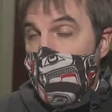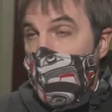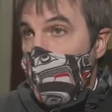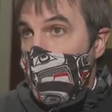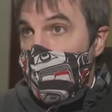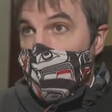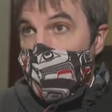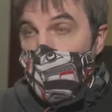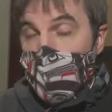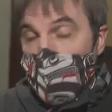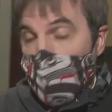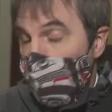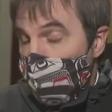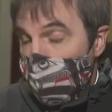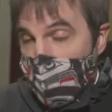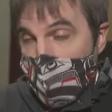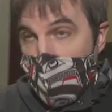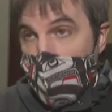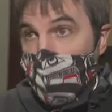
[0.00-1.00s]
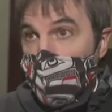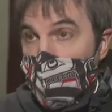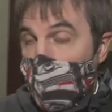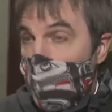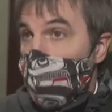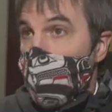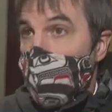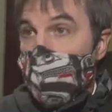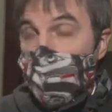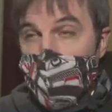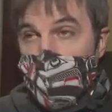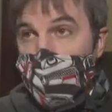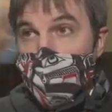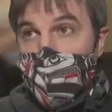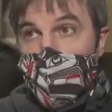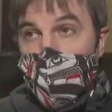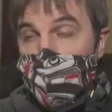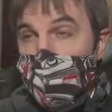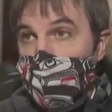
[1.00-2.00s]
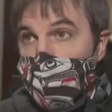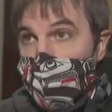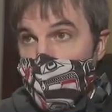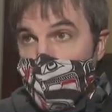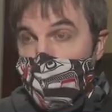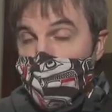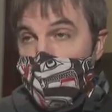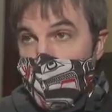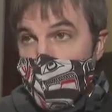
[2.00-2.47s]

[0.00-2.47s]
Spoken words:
And we have a number of measures in